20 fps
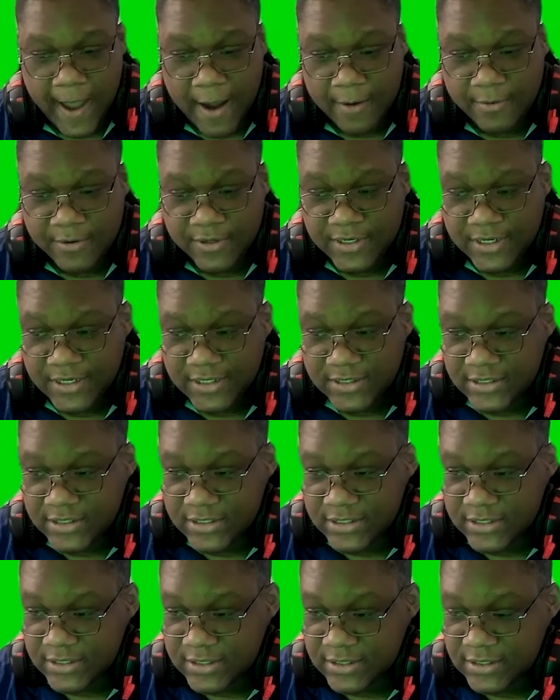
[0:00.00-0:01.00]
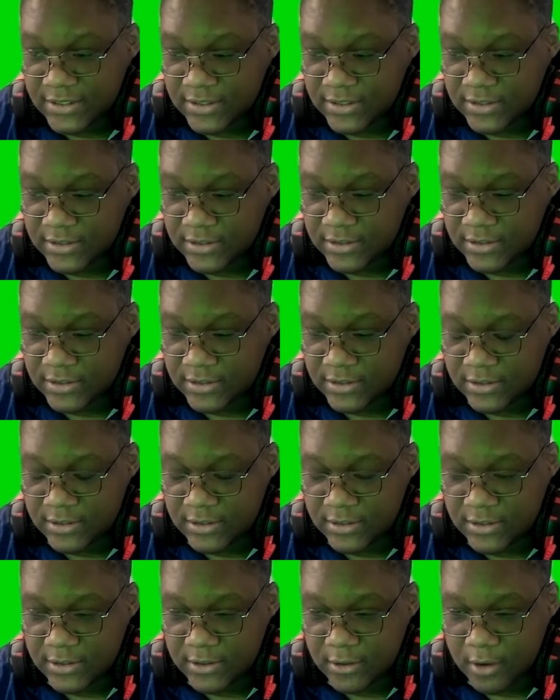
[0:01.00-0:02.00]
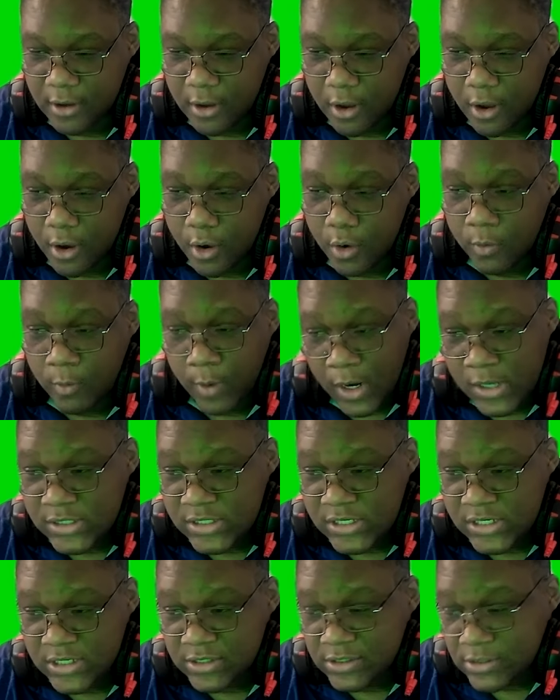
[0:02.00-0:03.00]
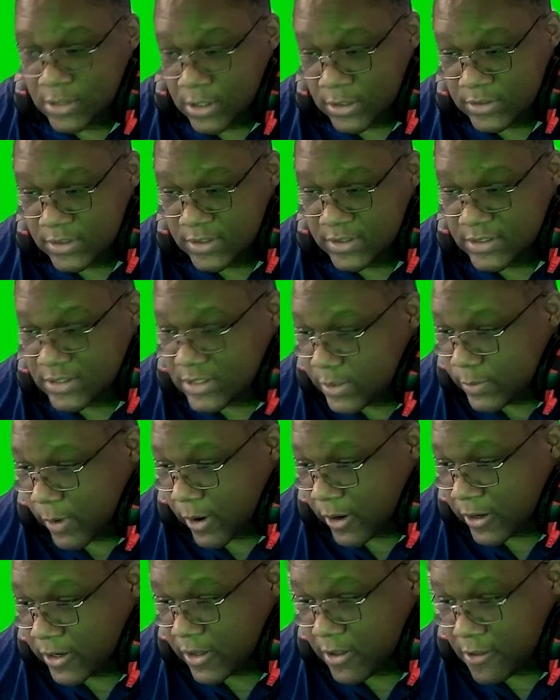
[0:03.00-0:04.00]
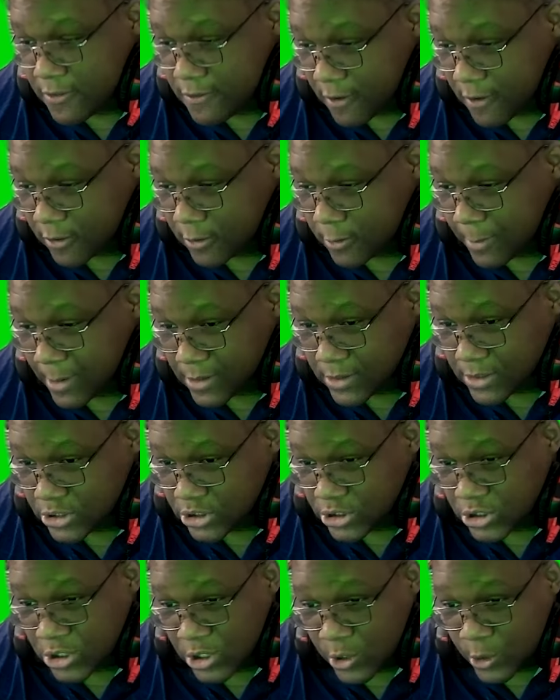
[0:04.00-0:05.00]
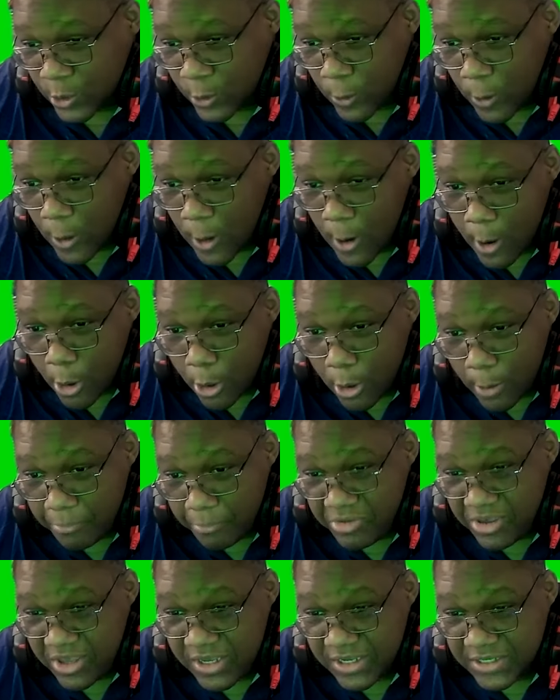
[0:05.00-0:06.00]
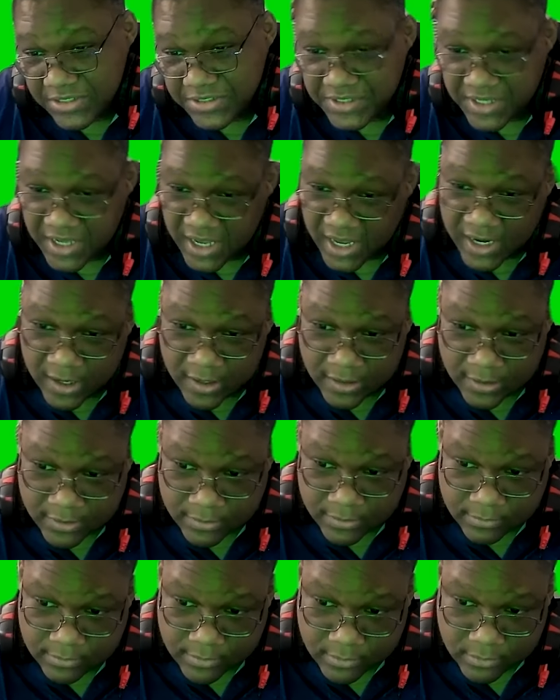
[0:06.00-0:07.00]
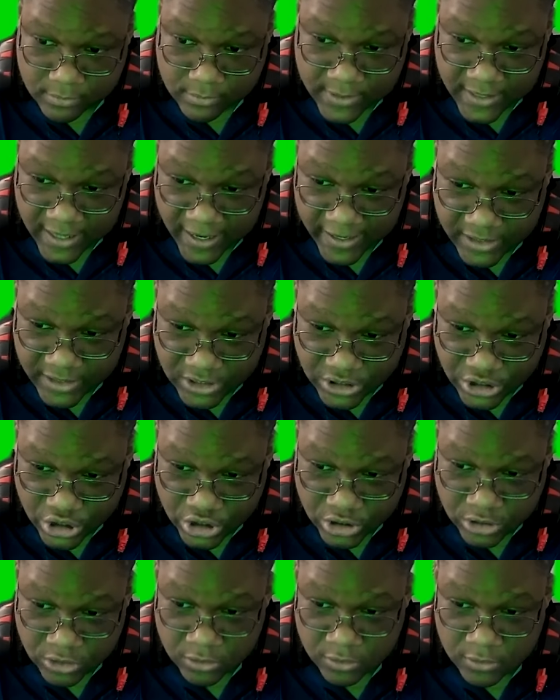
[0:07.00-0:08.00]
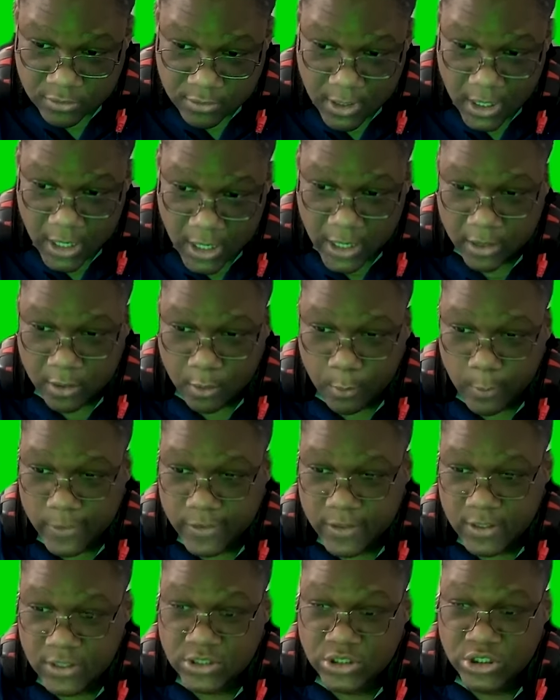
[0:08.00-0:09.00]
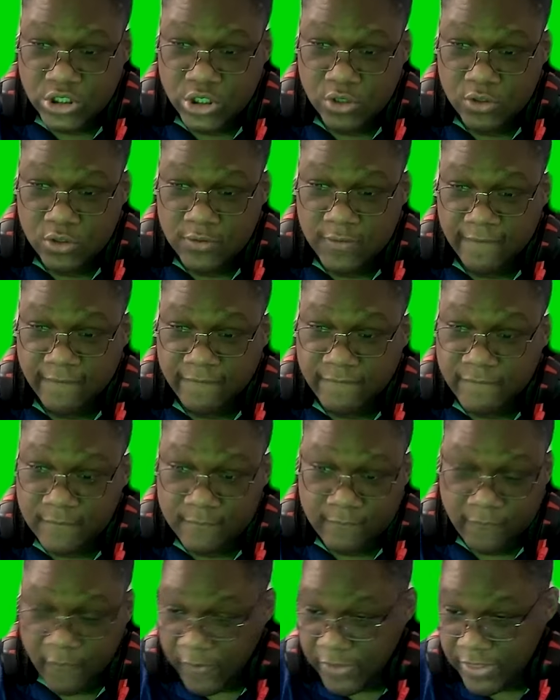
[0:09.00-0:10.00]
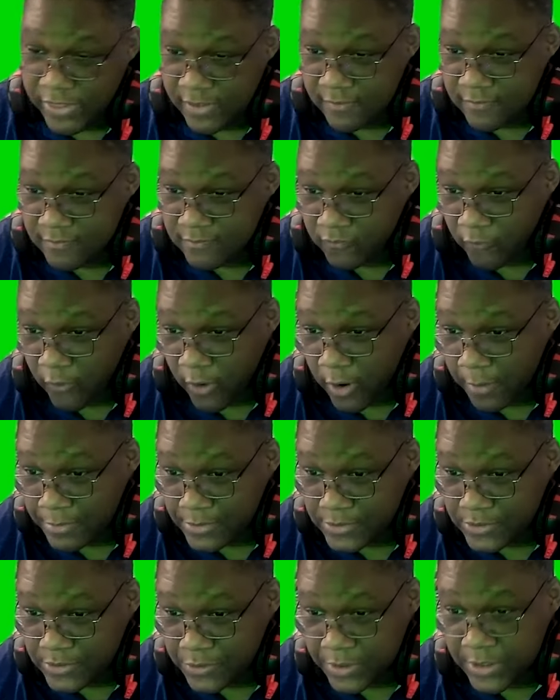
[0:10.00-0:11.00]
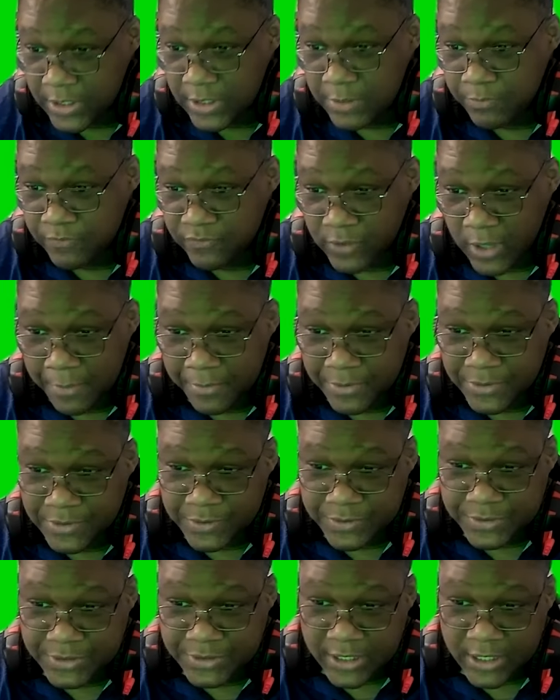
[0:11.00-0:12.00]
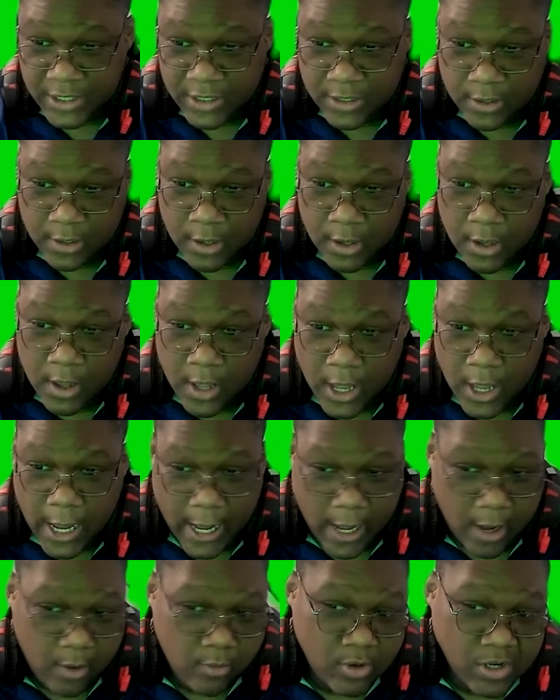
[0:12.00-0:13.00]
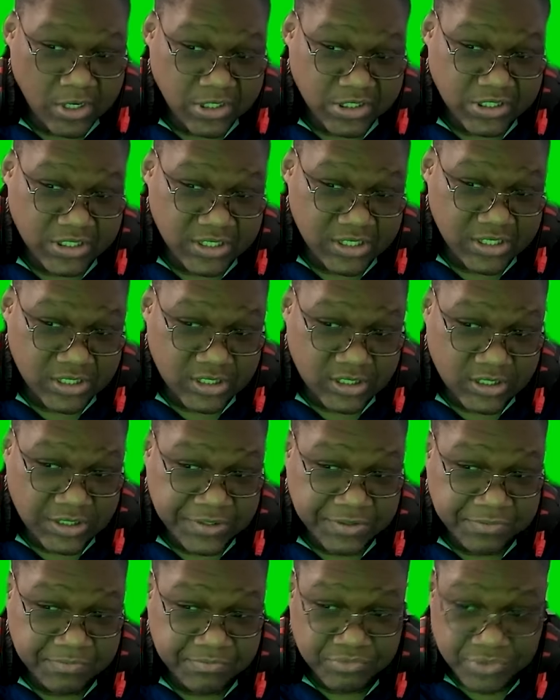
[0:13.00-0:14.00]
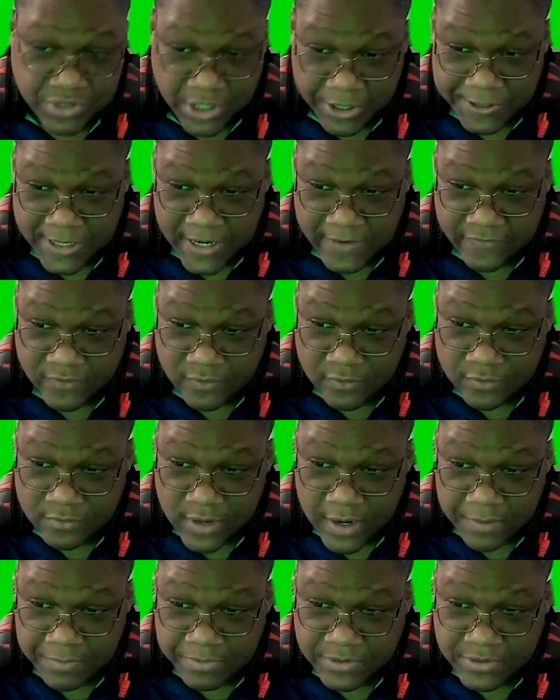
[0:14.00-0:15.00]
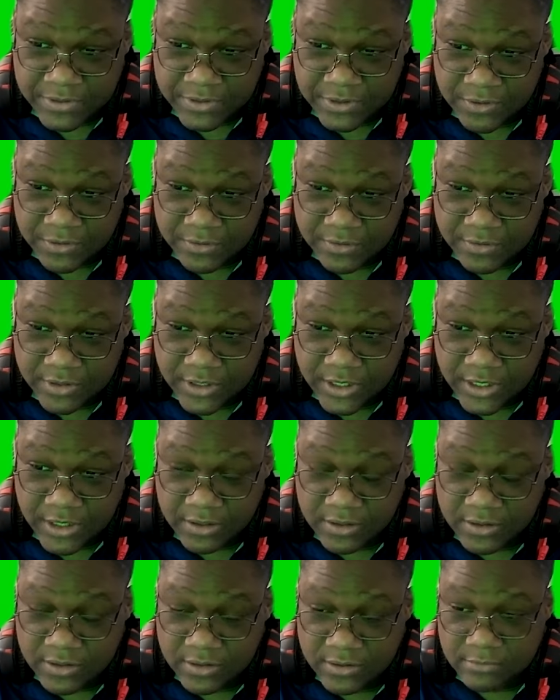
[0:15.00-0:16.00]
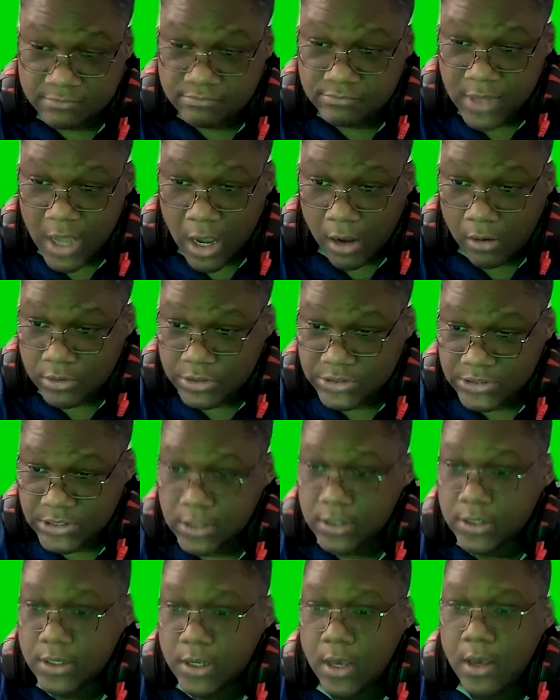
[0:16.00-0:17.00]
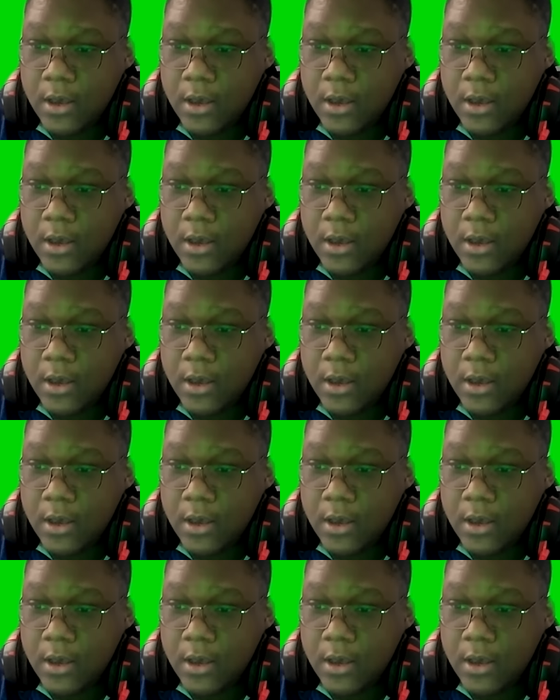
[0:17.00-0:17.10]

I wanted to watch it just to see what he thought about the show, because I didn't like the show. I quit the show the first four episodes in. I watched the Daredevil episode, and that was it.